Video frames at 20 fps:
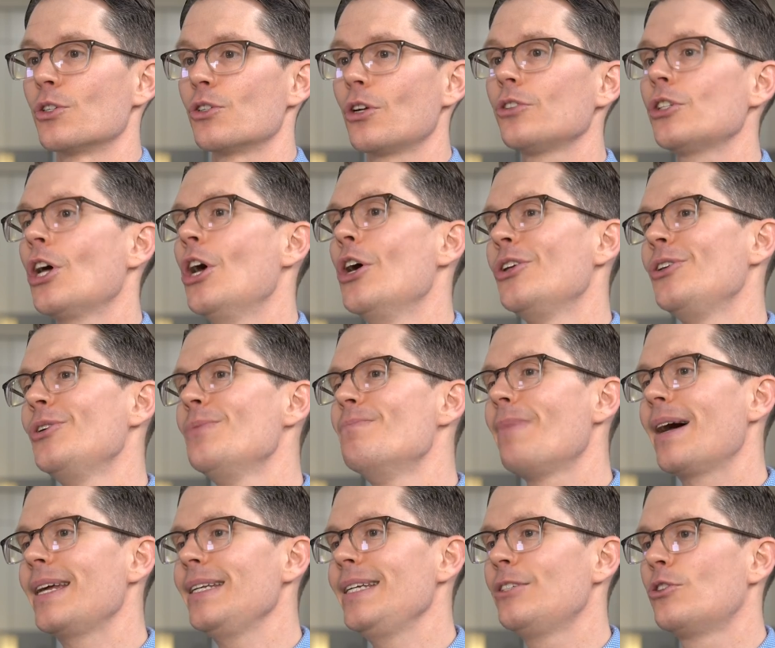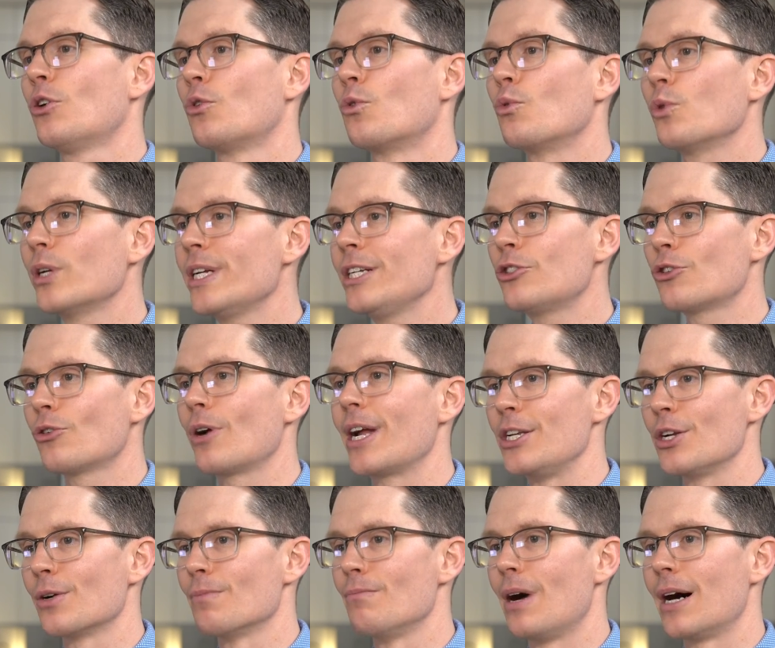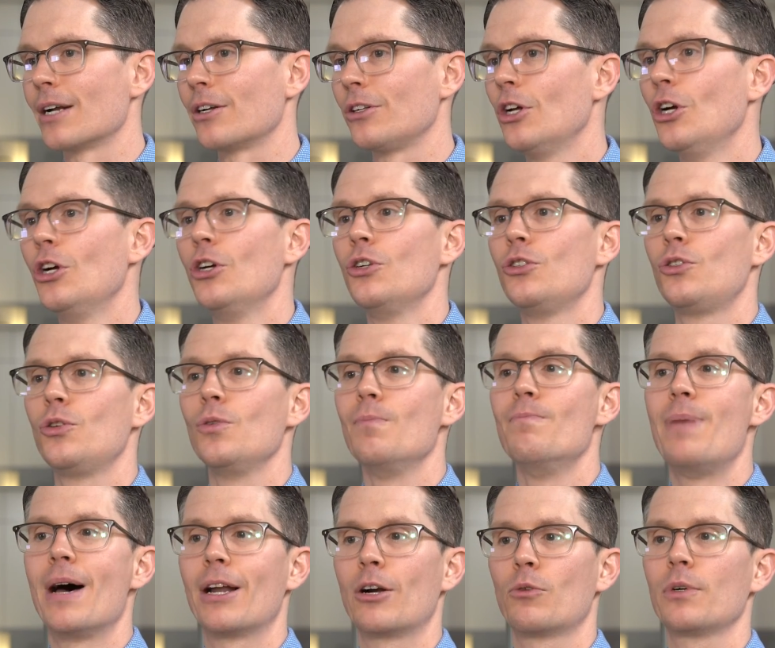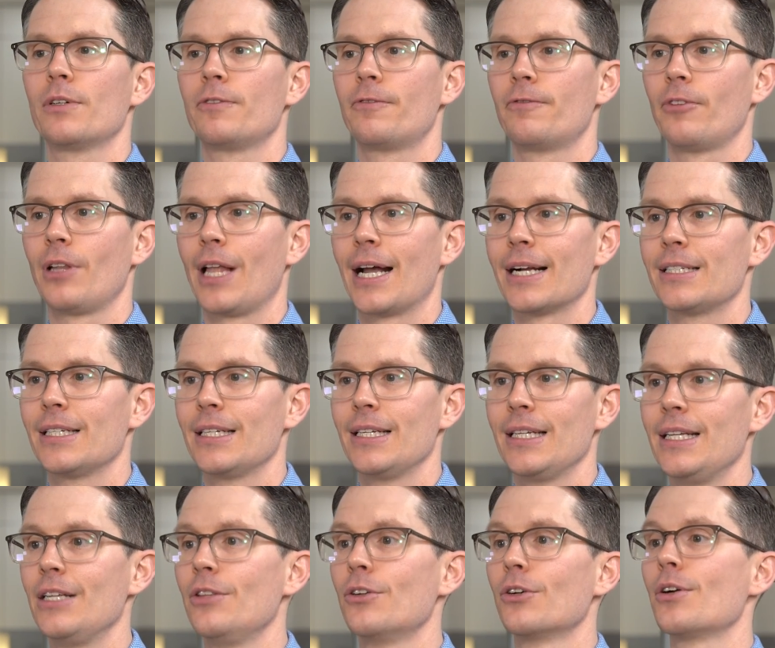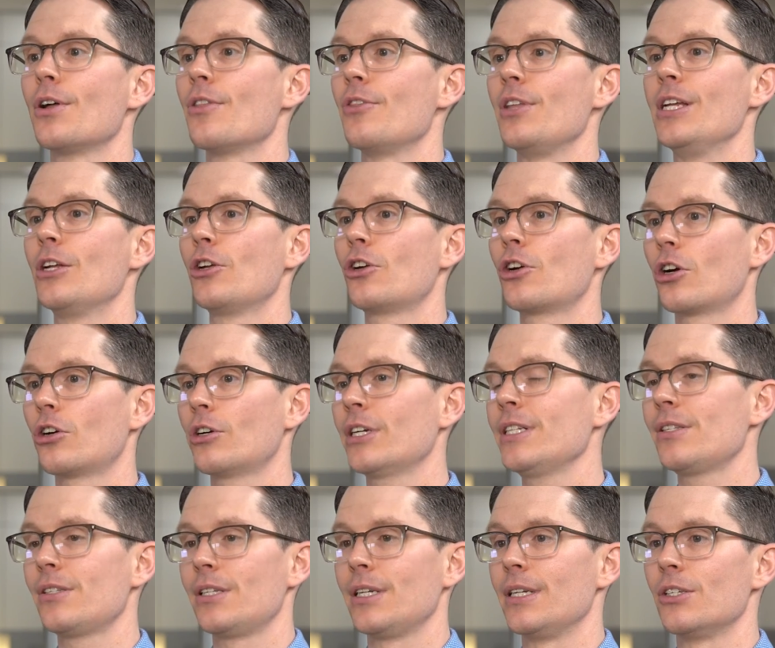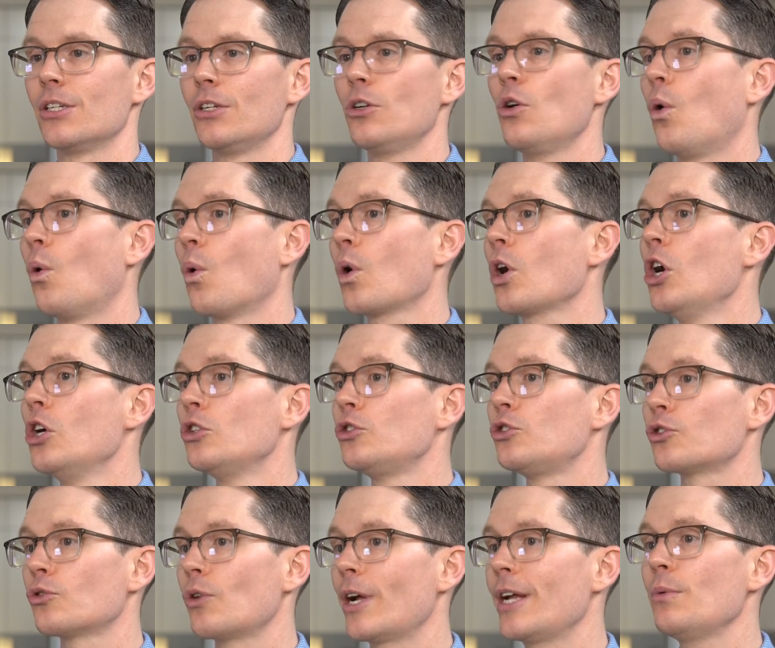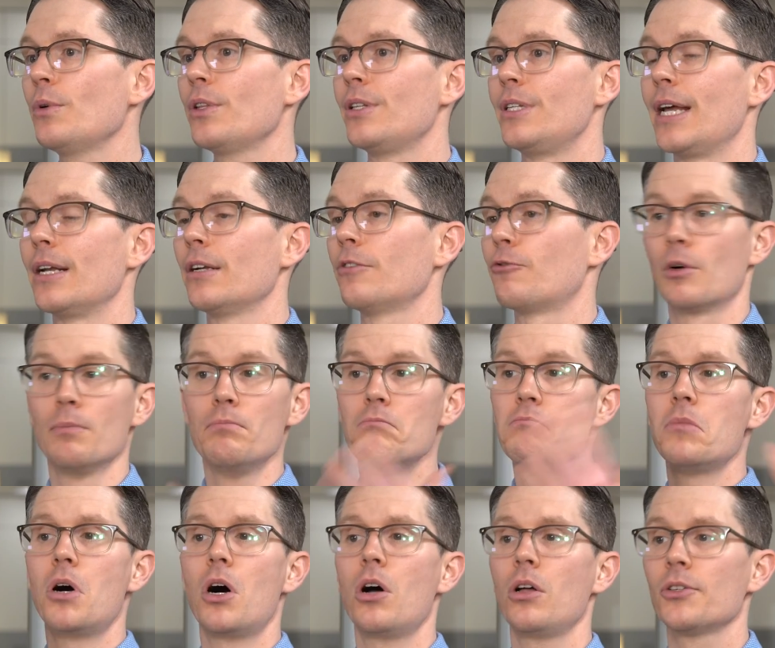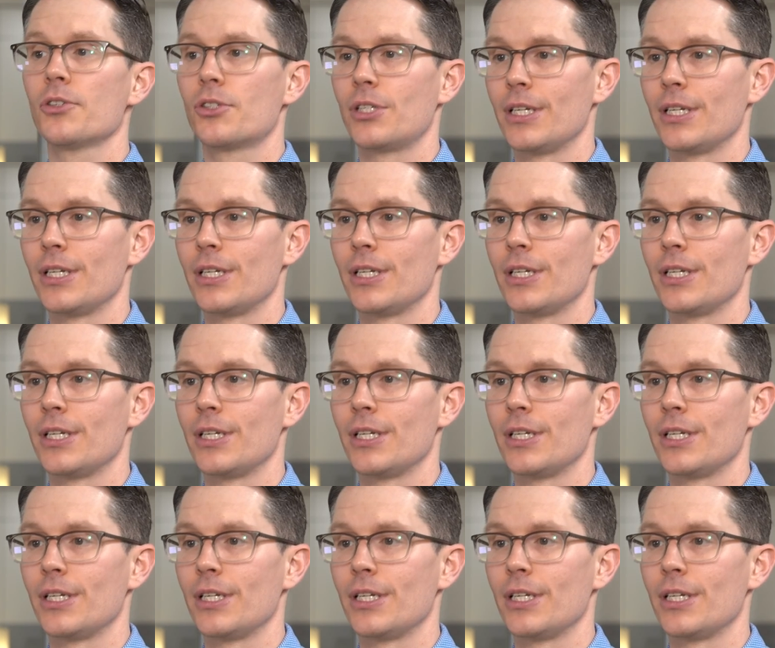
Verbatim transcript: a result, you might need to retrain your model to better reflect either the current season or train with data from all